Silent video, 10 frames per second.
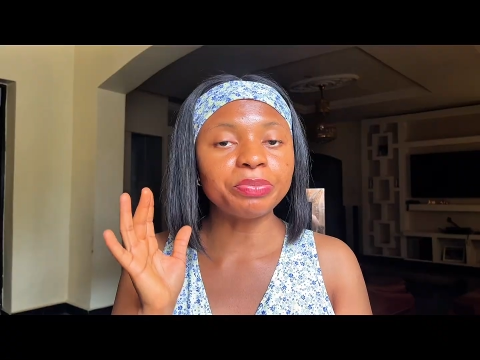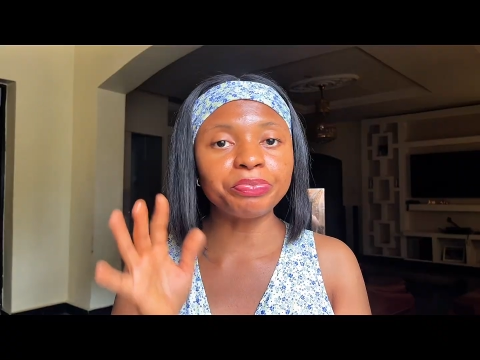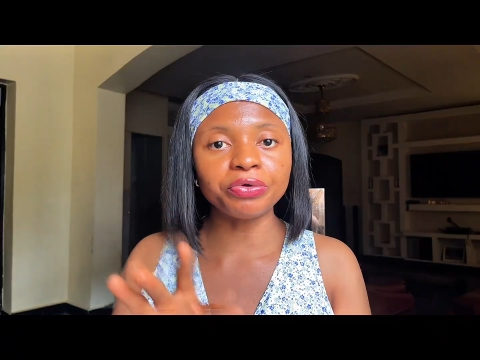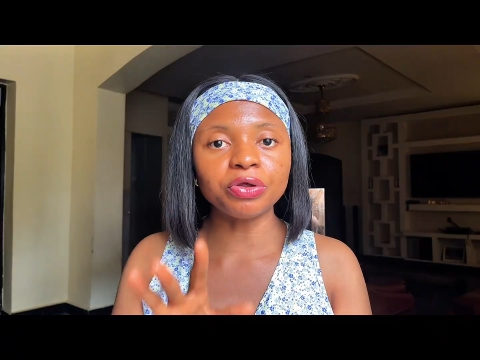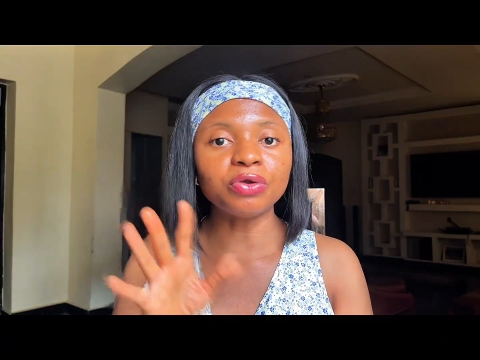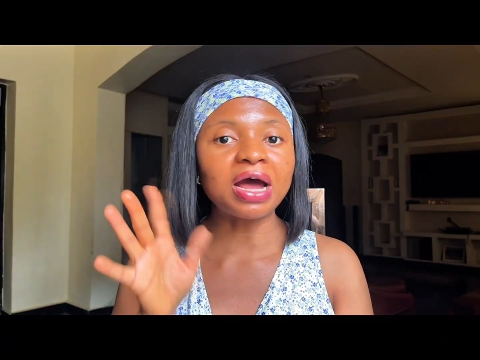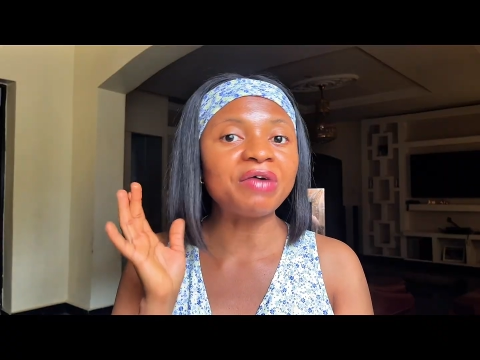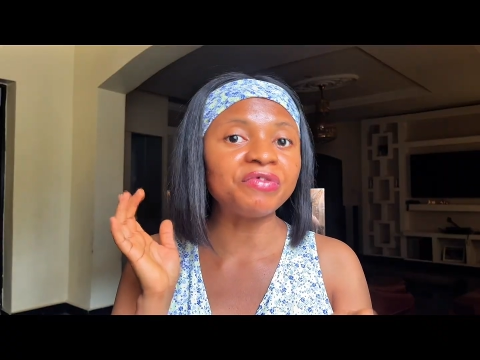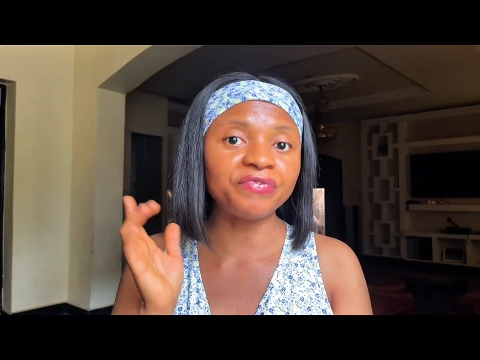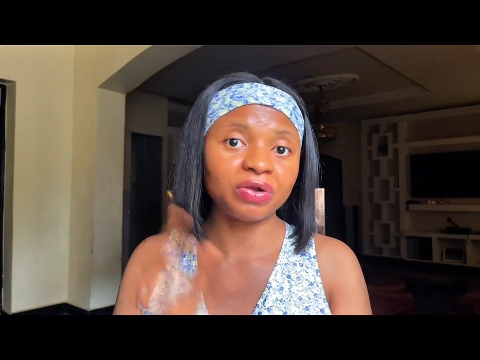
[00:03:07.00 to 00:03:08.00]
product not
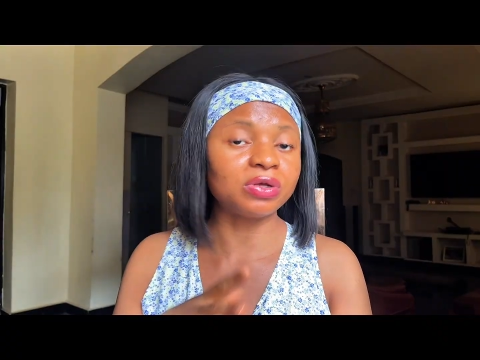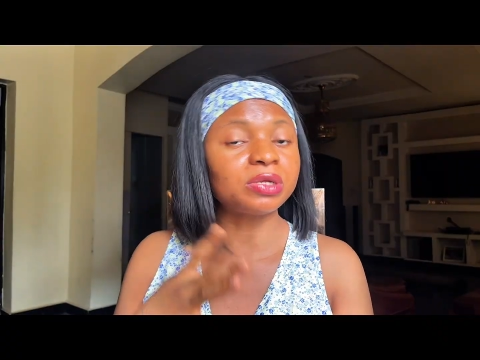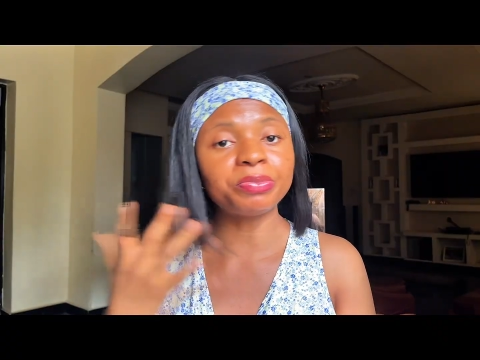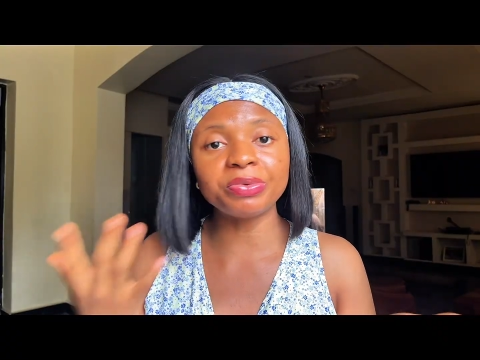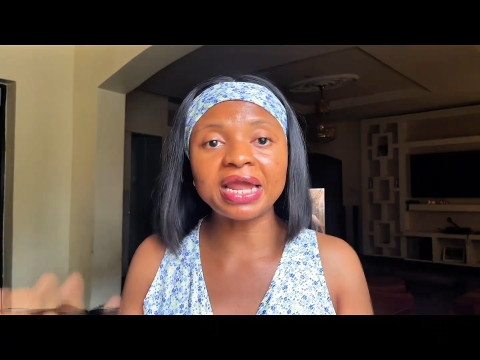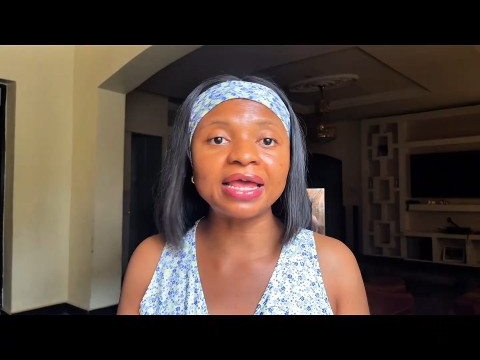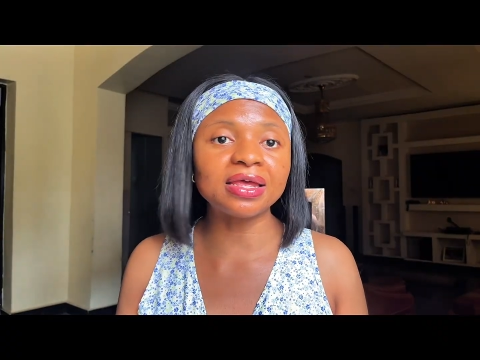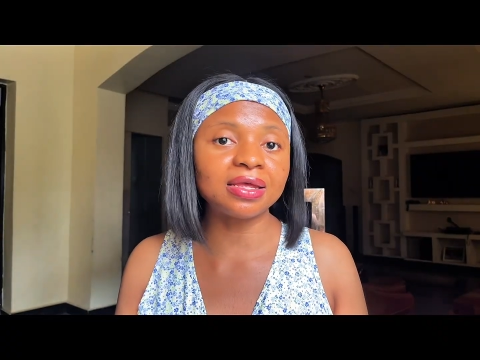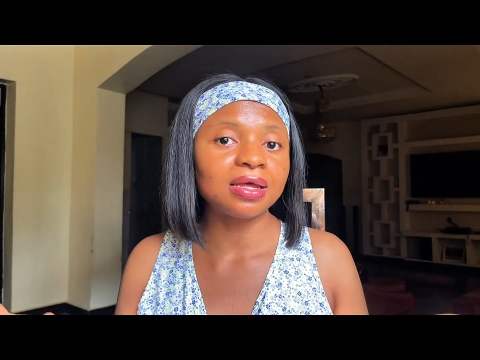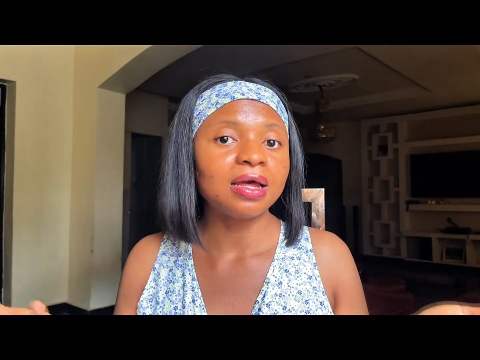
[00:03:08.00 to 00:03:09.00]
having fragrance, because some people
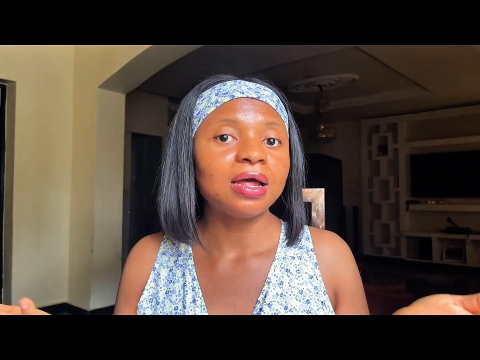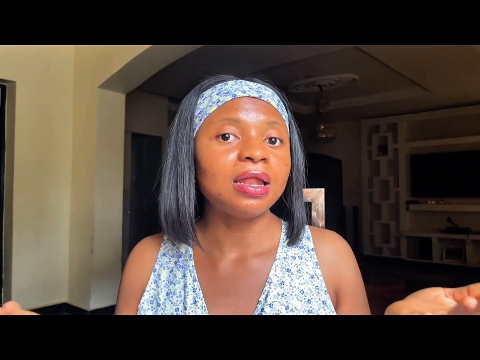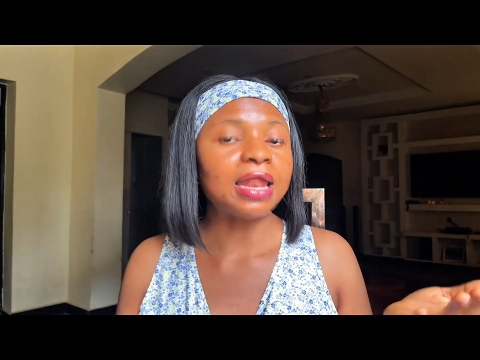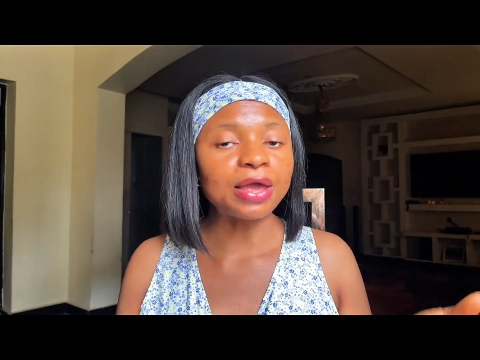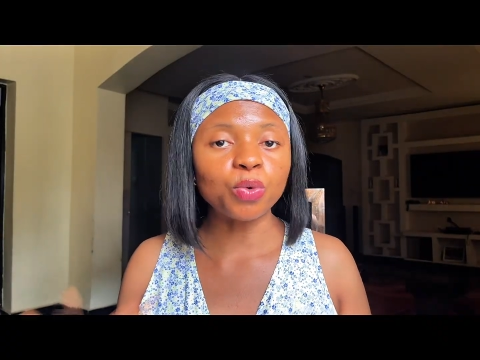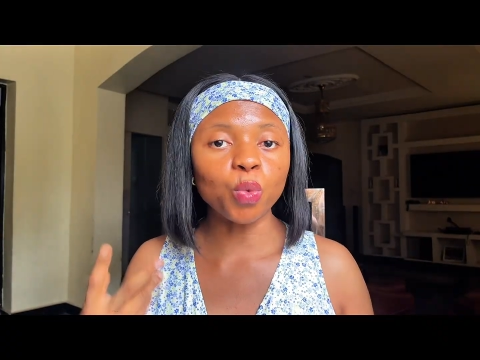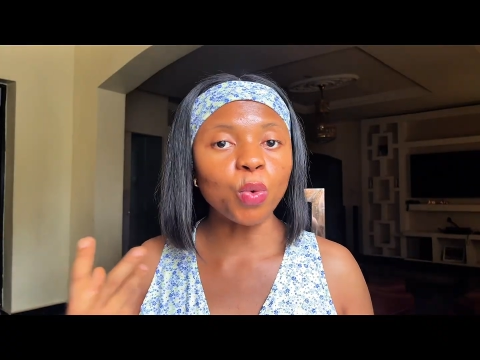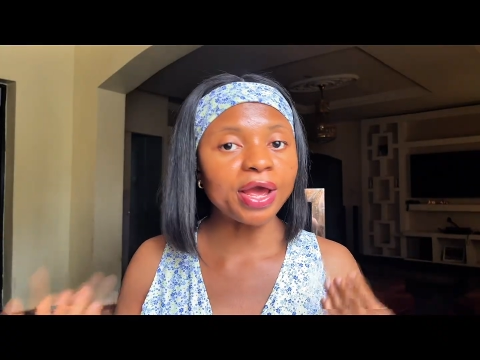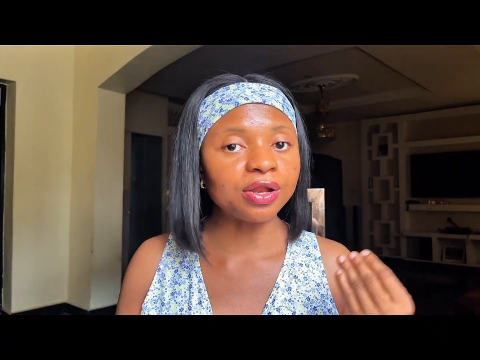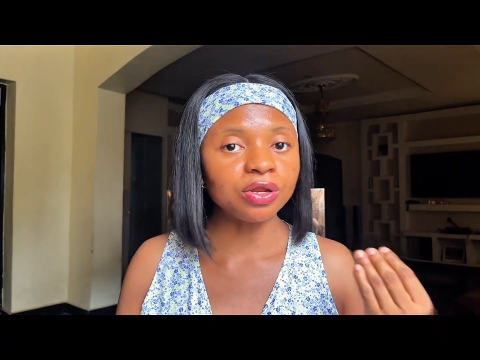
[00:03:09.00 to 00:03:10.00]
like
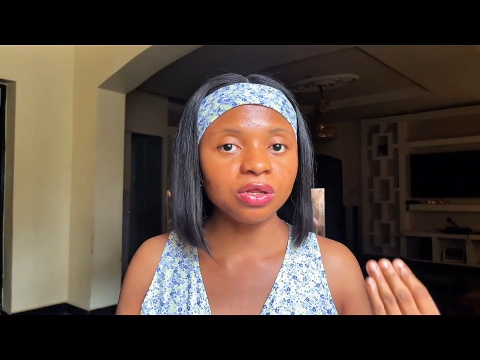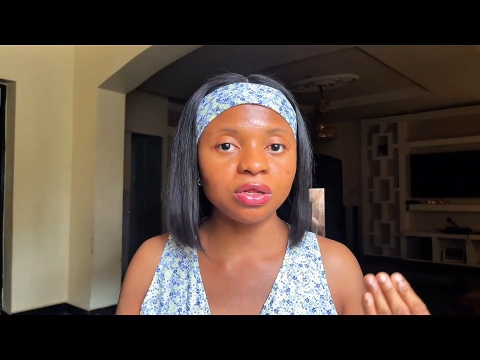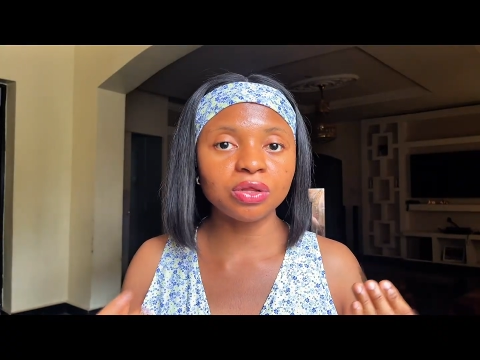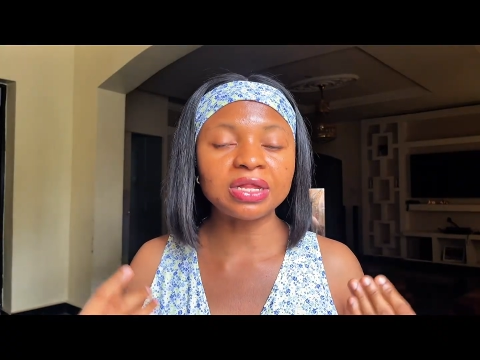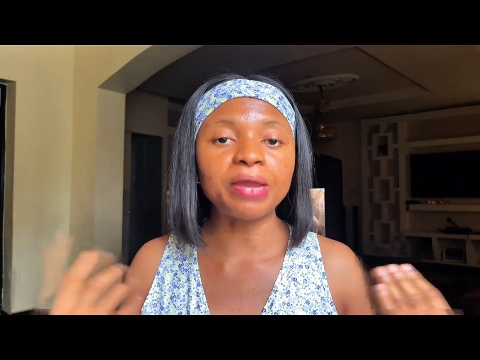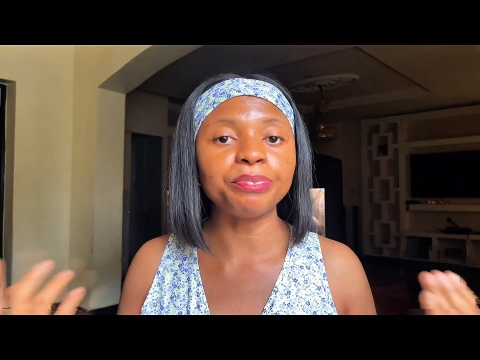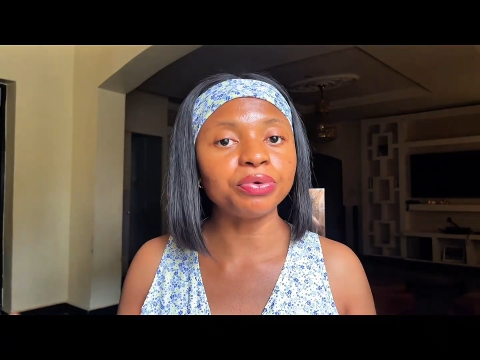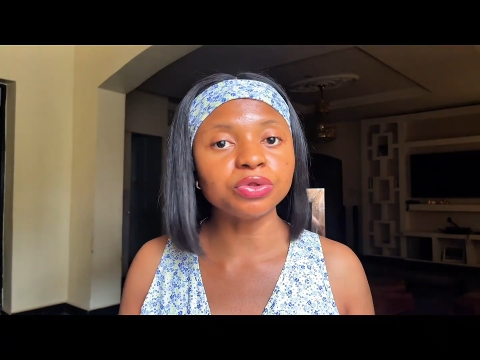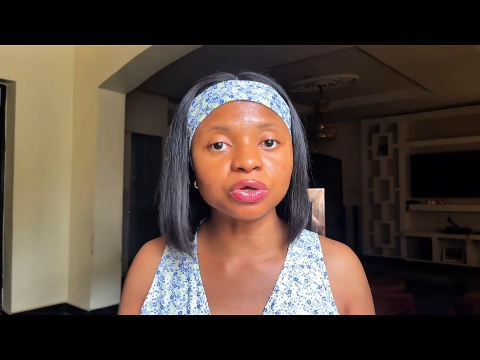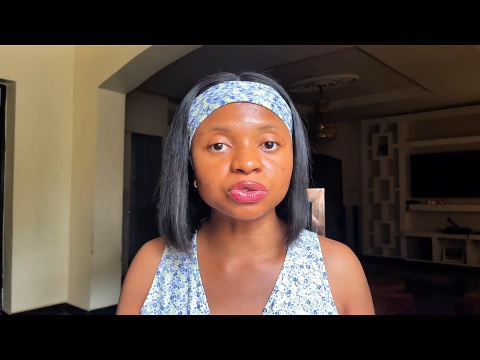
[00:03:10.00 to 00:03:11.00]
when their
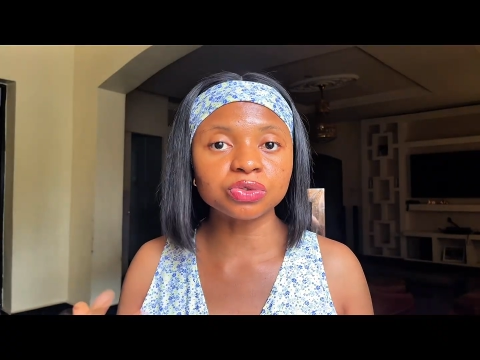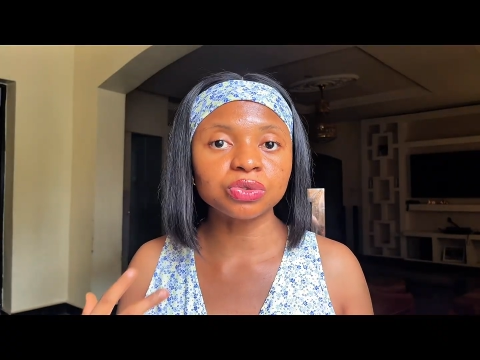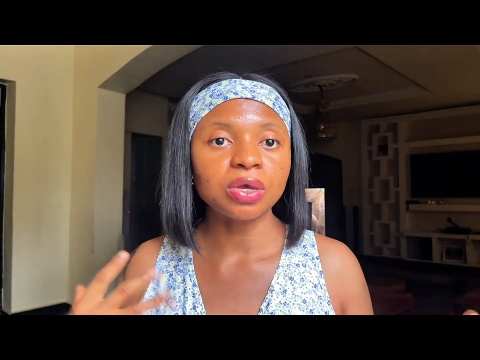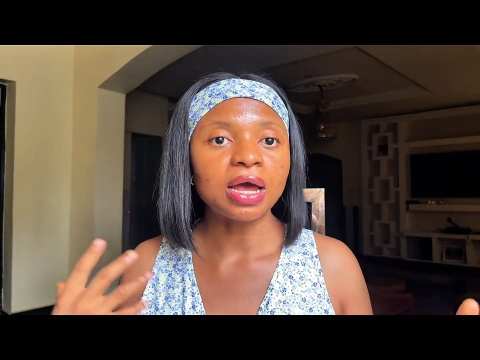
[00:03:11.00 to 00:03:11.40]
product